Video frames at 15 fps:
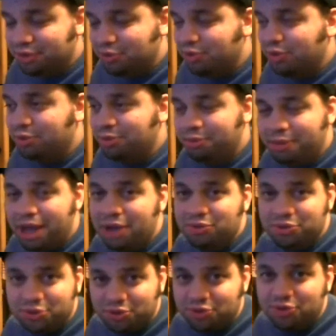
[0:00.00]
We'll be back
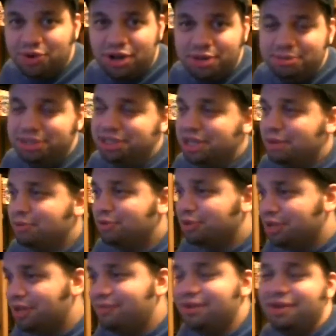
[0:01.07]
with Deuteronomy chapter
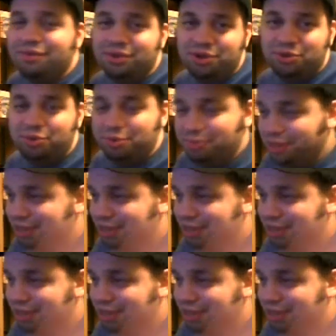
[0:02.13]
11. Have a good one.